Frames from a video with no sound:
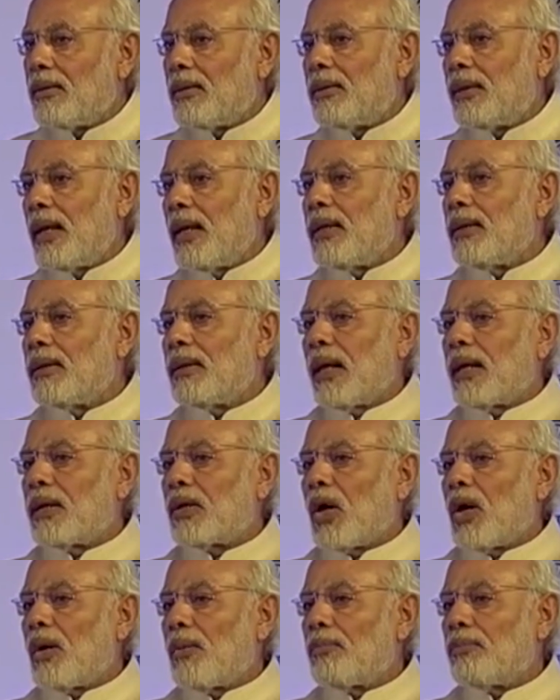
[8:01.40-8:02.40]
than that
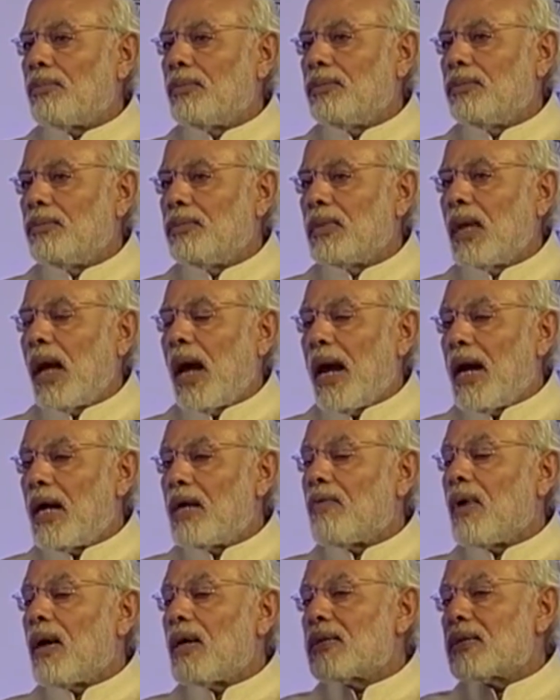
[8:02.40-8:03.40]
of the
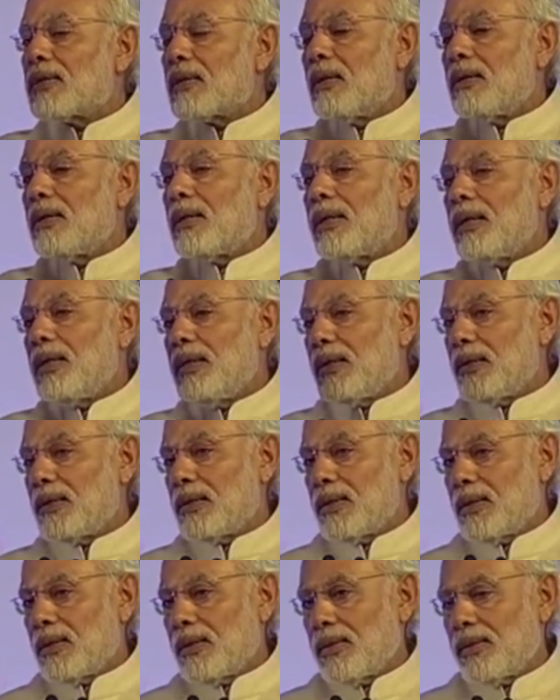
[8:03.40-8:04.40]
advanced
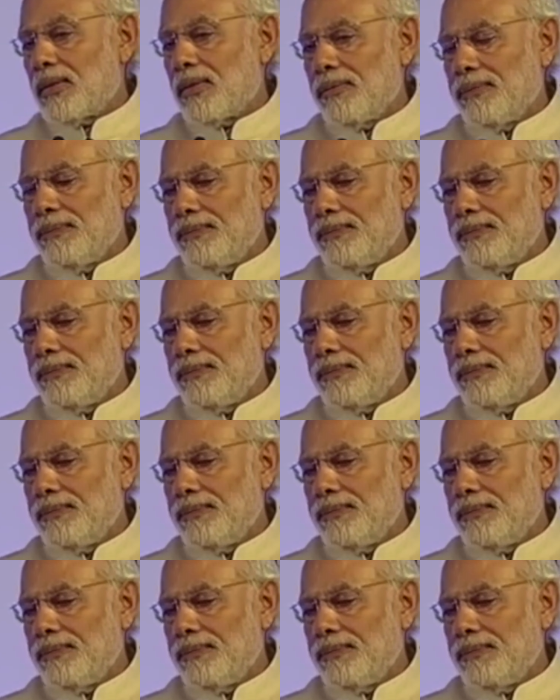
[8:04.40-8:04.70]
countries.